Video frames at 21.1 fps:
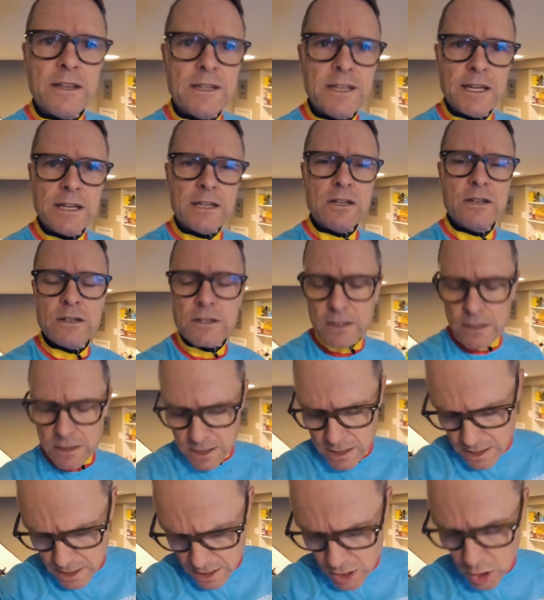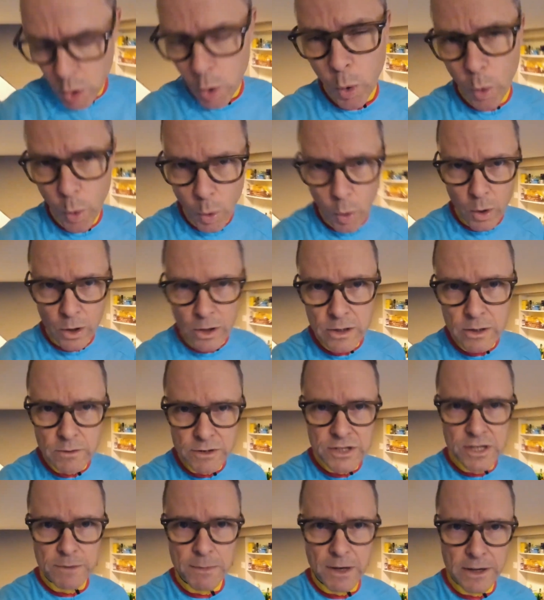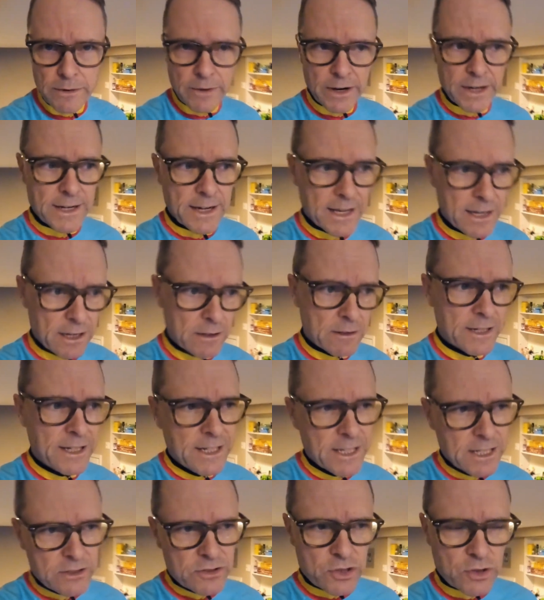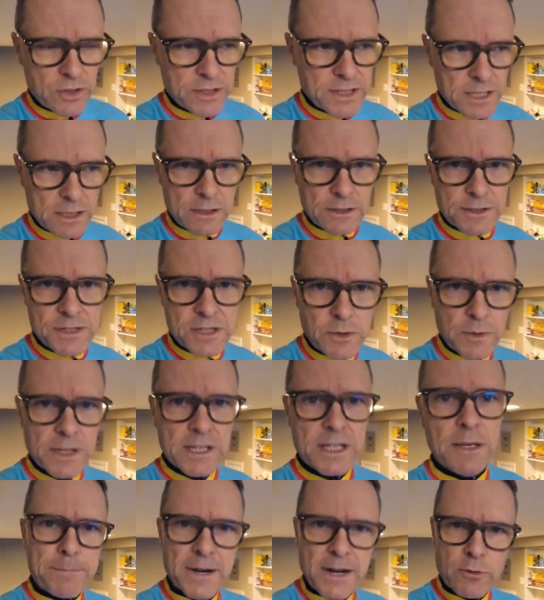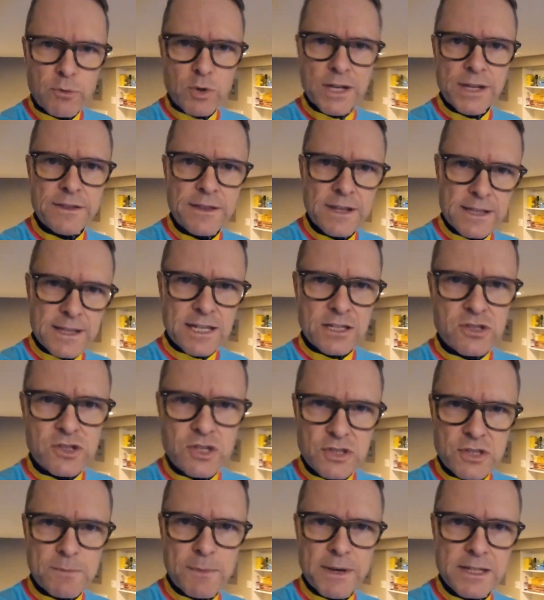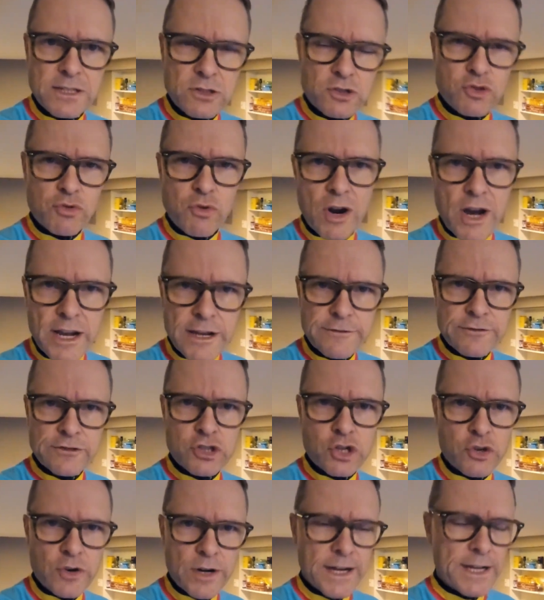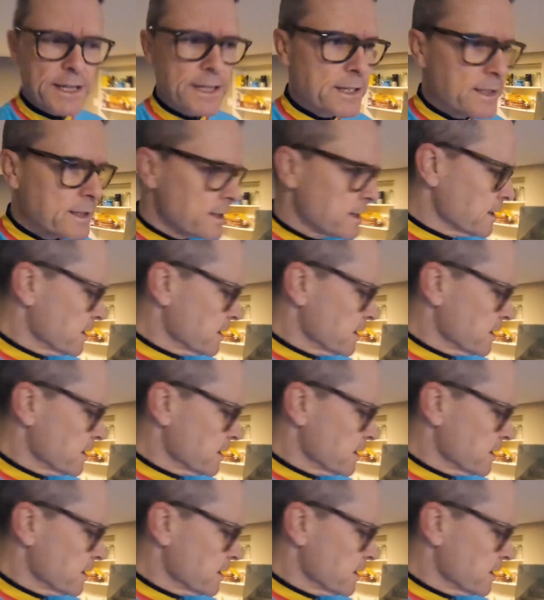Kicker Core, which I'm on right now, sure it's a little squeaky, but I really think that's just my drivetrain.